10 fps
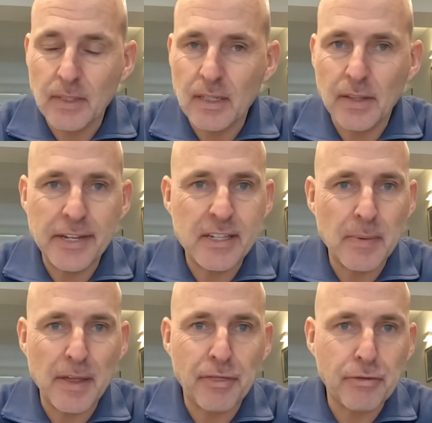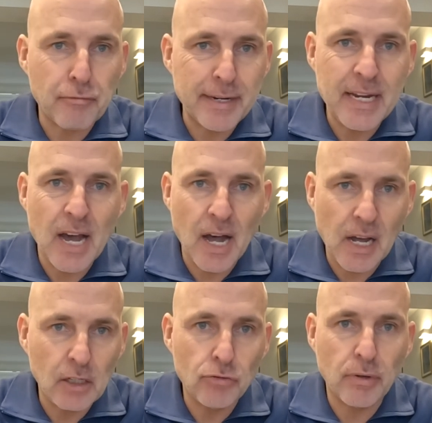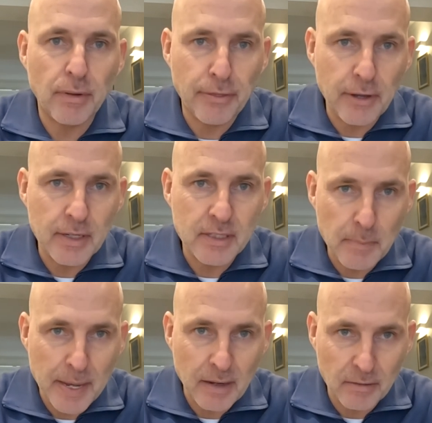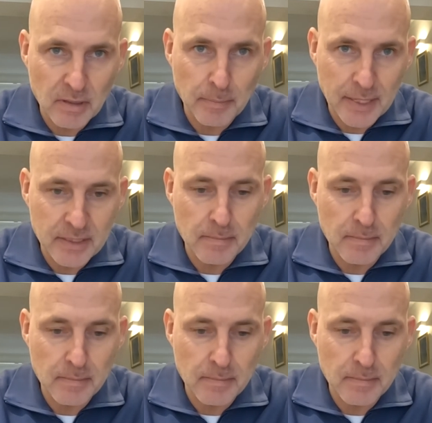I think it's about £330 a bloody